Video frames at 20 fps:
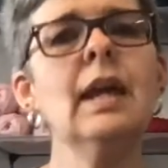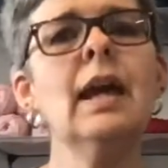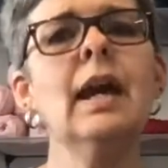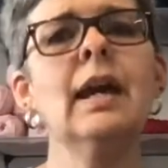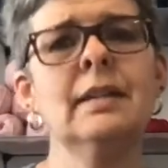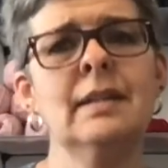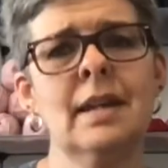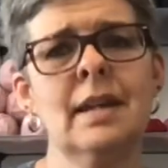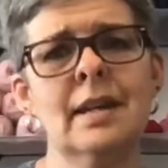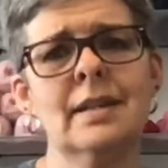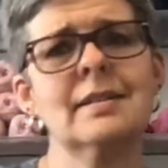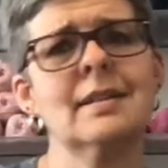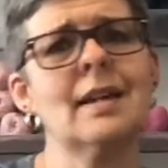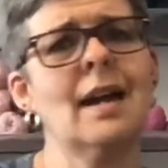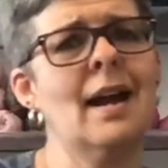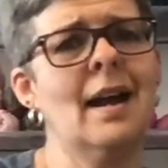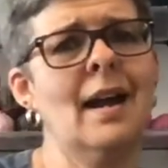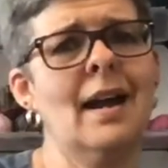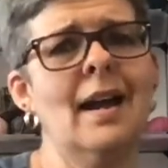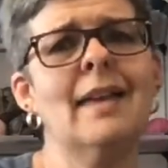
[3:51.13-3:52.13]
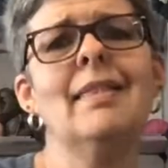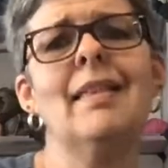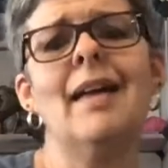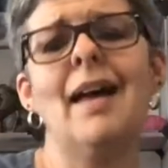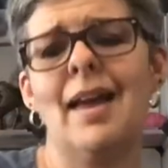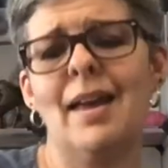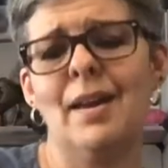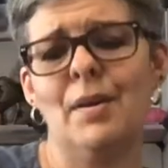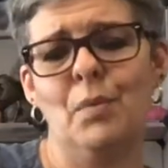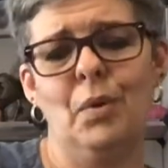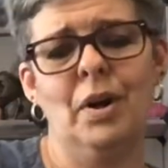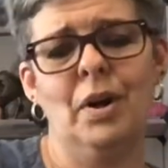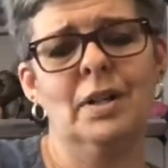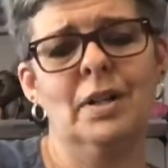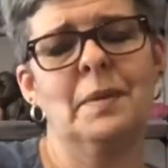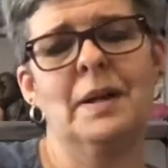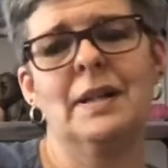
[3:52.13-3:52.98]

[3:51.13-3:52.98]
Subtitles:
And yes, I worked my